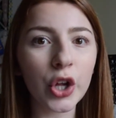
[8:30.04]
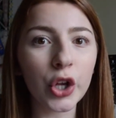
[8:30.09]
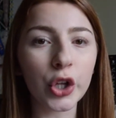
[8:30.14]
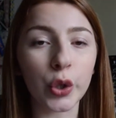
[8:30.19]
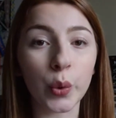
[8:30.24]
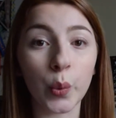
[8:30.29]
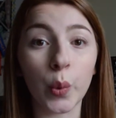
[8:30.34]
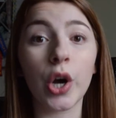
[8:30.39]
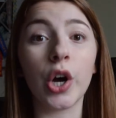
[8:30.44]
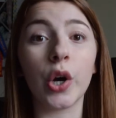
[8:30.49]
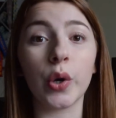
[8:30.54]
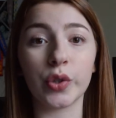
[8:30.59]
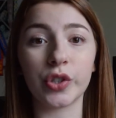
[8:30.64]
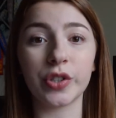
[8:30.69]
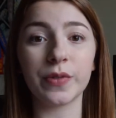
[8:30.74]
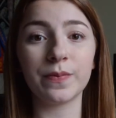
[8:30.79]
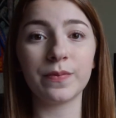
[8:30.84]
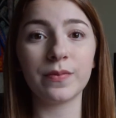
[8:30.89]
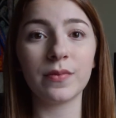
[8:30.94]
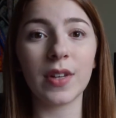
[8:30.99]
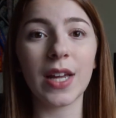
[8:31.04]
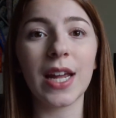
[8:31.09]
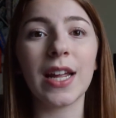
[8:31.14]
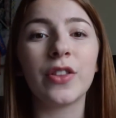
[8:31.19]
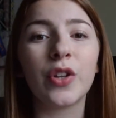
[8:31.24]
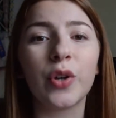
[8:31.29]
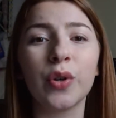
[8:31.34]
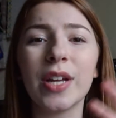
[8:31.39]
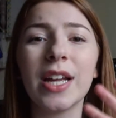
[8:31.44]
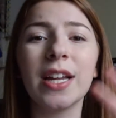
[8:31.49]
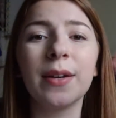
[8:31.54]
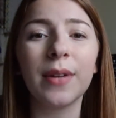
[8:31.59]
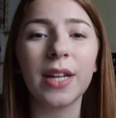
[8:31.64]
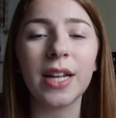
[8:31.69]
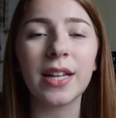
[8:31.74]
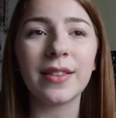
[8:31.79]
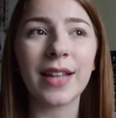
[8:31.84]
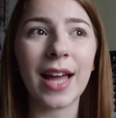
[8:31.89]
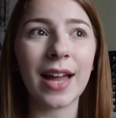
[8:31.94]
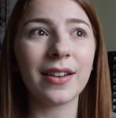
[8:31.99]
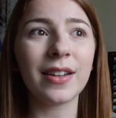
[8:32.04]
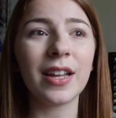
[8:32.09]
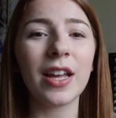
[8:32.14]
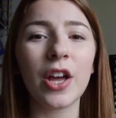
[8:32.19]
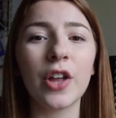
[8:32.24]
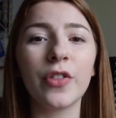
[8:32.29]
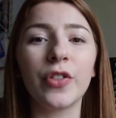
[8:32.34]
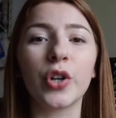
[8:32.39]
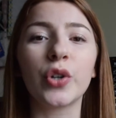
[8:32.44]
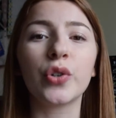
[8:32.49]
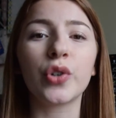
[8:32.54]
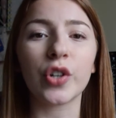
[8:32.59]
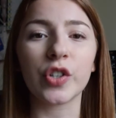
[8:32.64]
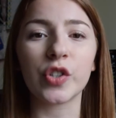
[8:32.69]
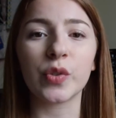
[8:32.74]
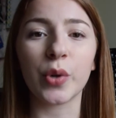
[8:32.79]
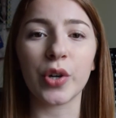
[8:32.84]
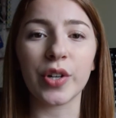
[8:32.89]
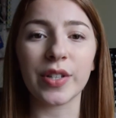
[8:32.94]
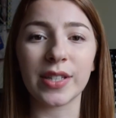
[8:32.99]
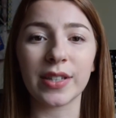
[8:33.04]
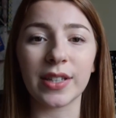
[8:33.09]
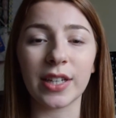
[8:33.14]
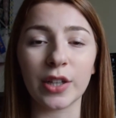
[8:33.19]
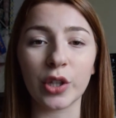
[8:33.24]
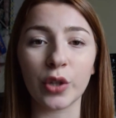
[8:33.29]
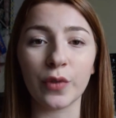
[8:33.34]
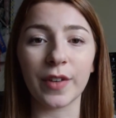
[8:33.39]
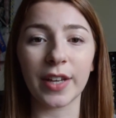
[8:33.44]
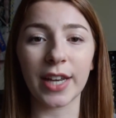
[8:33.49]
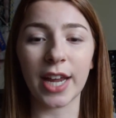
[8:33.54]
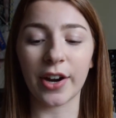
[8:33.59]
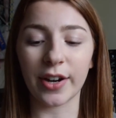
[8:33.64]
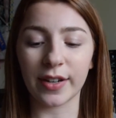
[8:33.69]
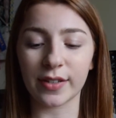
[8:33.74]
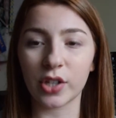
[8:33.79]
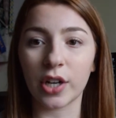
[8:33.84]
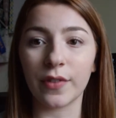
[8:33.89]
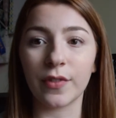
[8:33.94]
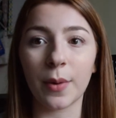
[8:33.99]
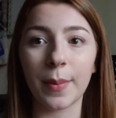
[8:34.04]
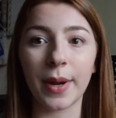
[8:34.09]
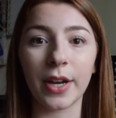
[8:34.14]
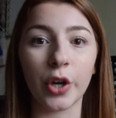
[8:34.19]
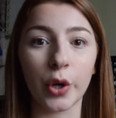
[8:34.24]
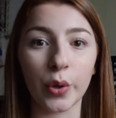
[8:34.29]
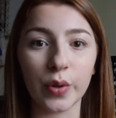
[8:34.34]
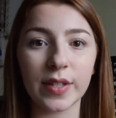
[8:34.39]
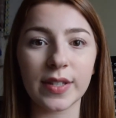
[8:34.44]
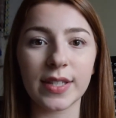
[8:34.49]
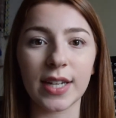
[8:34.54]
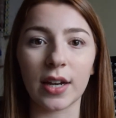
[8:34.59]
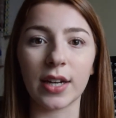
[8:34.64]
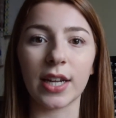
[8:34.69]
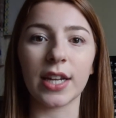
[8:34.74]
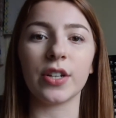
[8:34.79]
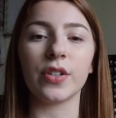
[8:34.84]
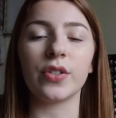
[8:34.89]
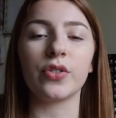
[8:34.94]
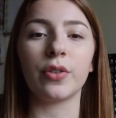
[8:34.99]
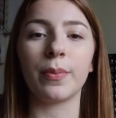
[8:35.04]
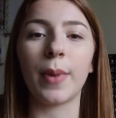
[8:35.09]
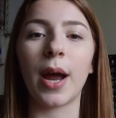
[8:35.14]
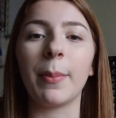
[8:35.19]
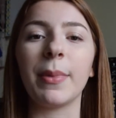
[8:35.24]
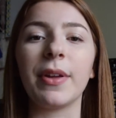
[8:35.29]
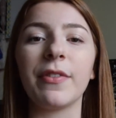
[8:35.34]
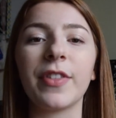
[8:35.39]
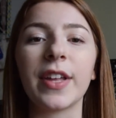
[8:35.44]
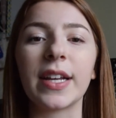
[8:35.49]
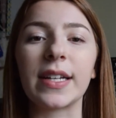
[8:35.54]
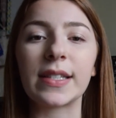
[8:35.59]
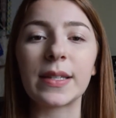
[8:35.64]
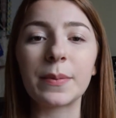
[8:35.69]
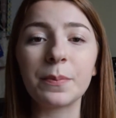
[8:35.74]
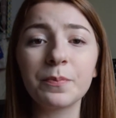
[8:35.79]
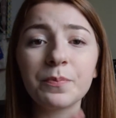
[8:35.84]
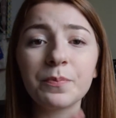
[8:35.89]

the world in the crossroads in the Alluvian area. So I've got my notes down here just to remind me of things.